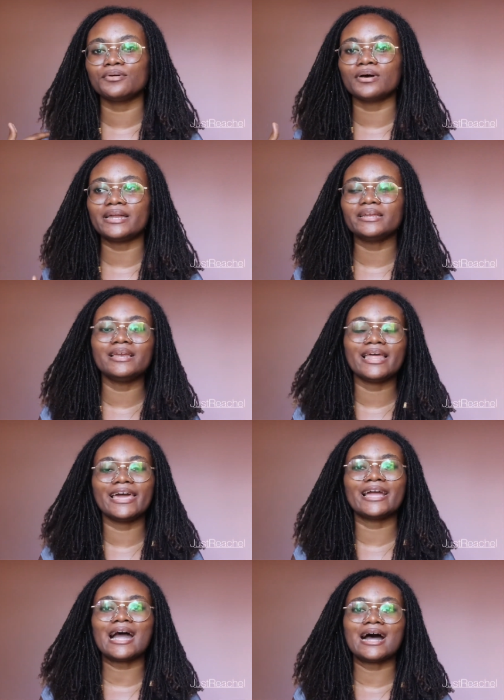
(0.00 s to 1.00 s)
didn't
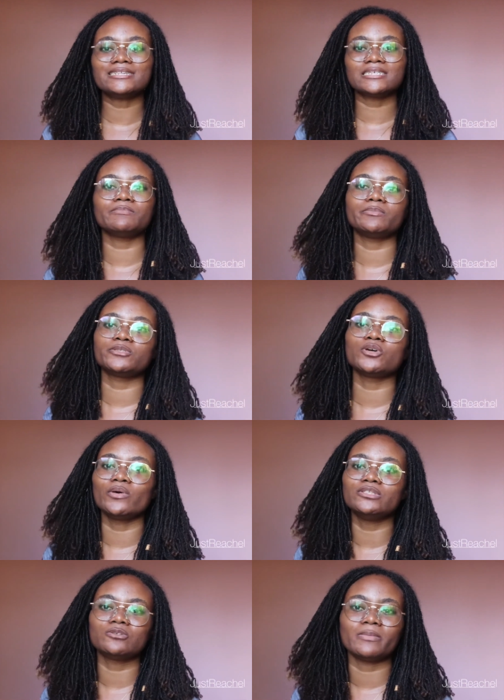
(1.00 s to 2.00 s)
like asking people to go
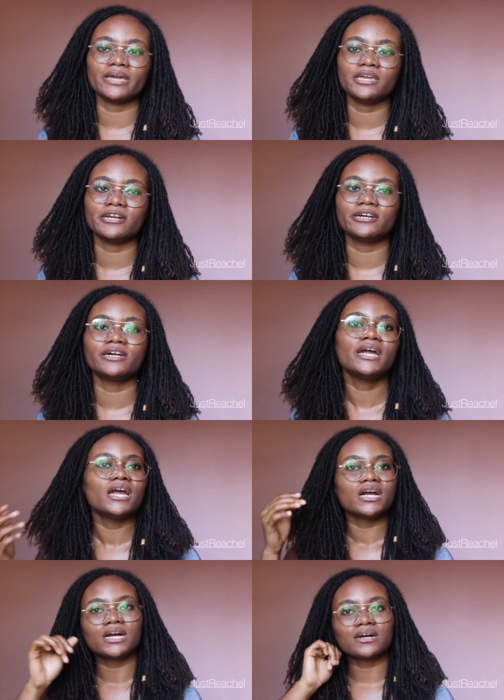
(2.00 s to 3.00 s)
into my hair,
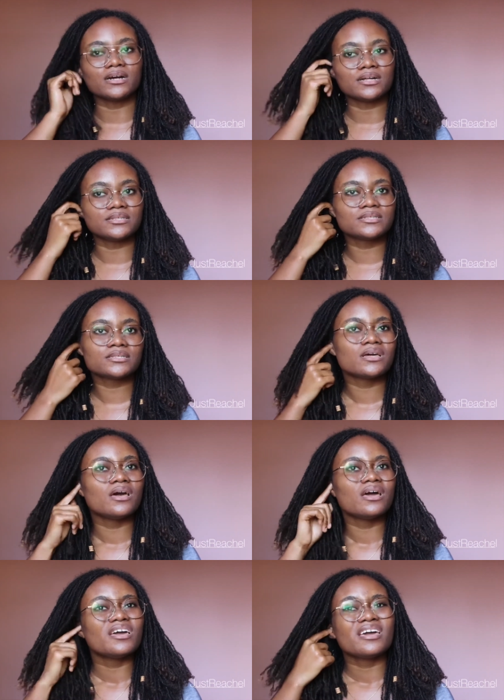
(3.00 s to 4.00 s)
because,
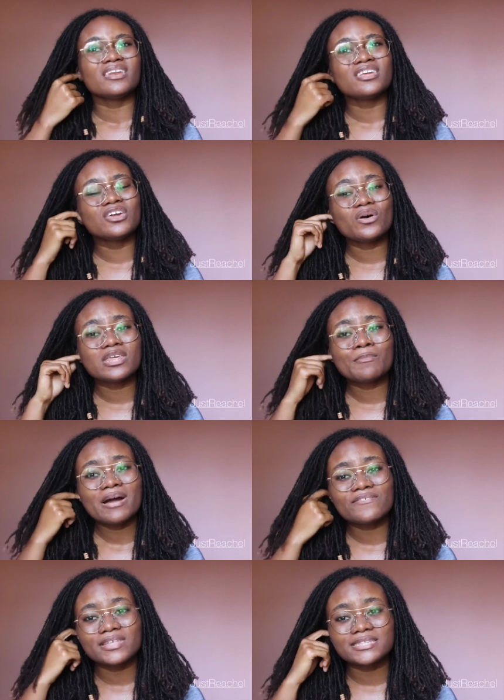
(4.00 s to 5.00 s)
you know, them
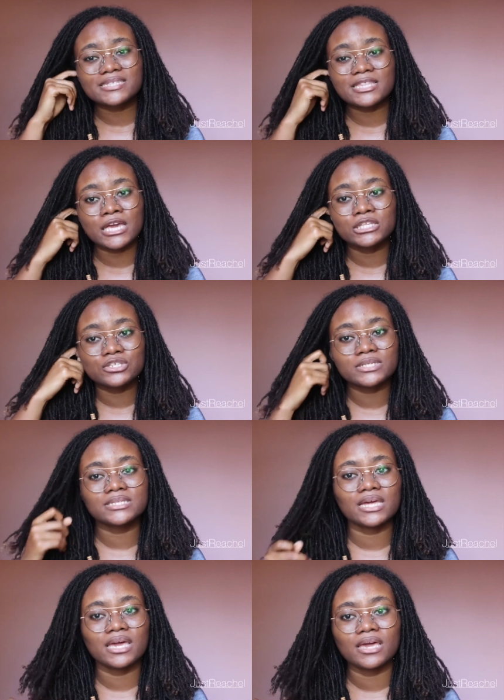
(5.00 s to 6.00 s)
have this thing to
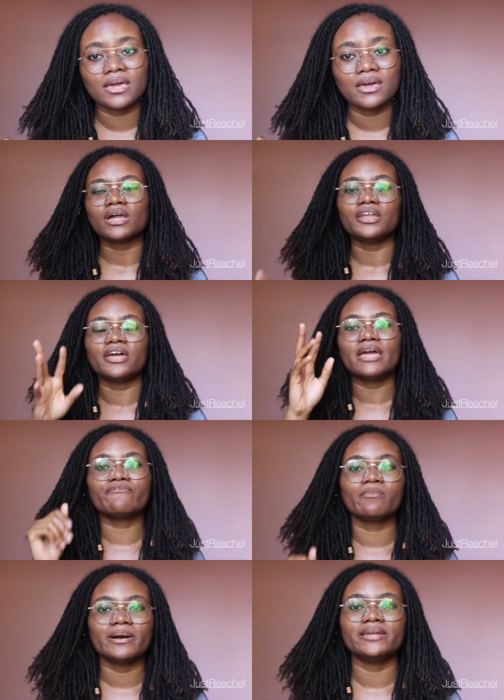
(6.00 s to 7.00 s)
say, and
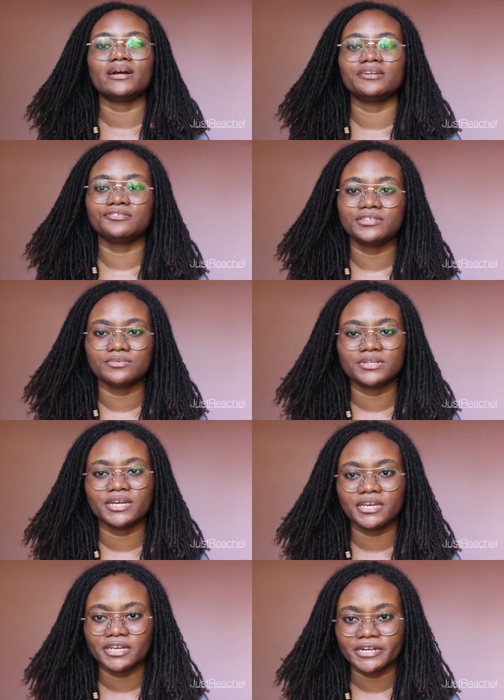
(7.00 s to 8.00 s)
everybody hungry with their
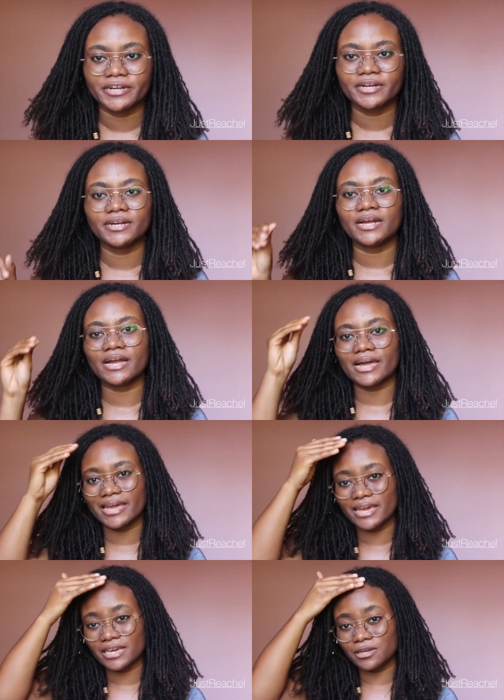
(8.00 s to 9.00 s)
hair.
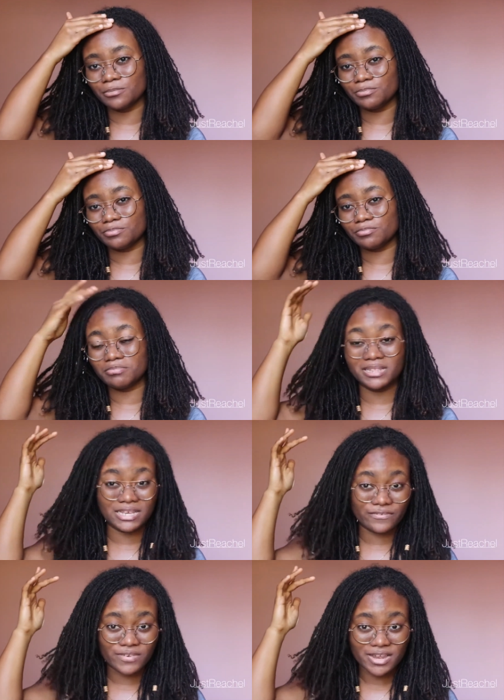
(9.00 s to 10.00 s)
I
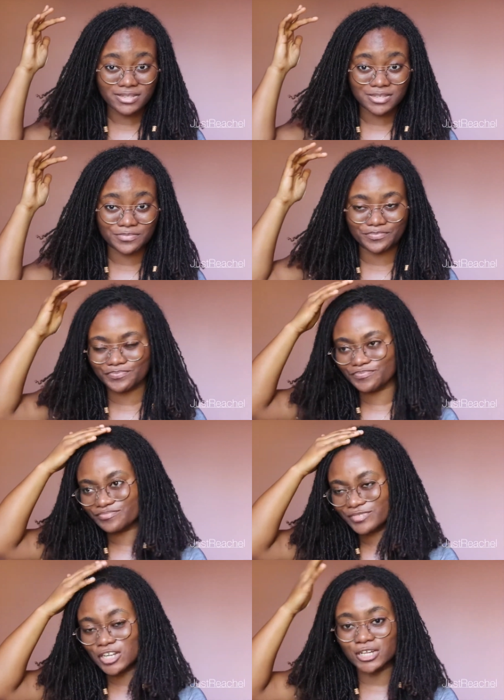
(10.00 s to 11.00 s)
believe that
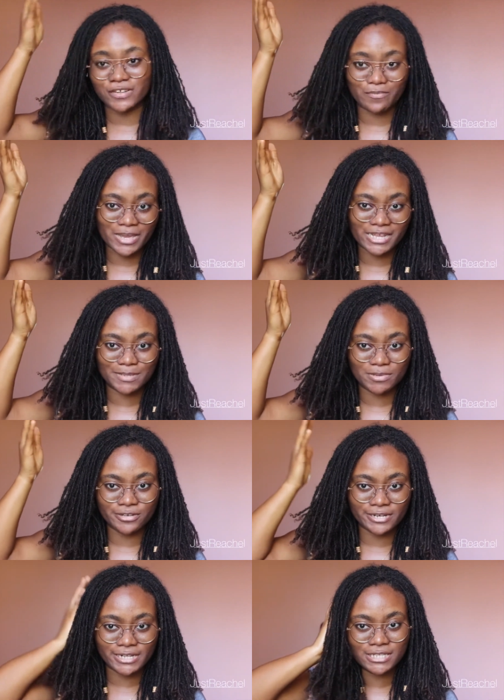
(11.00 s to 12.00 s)
because of my
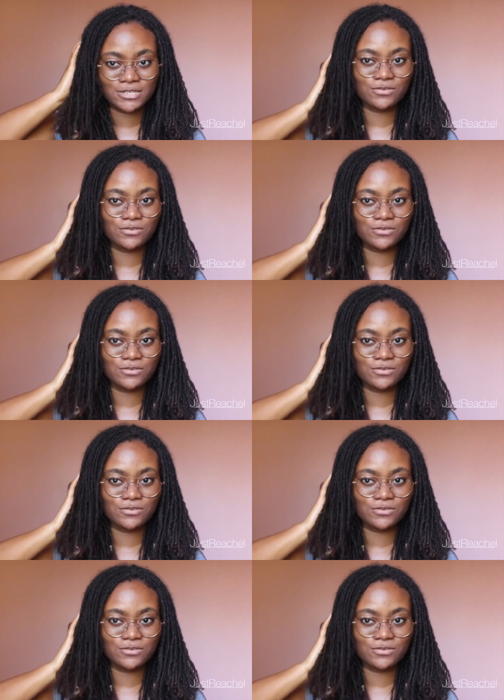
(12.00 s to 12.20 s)
experience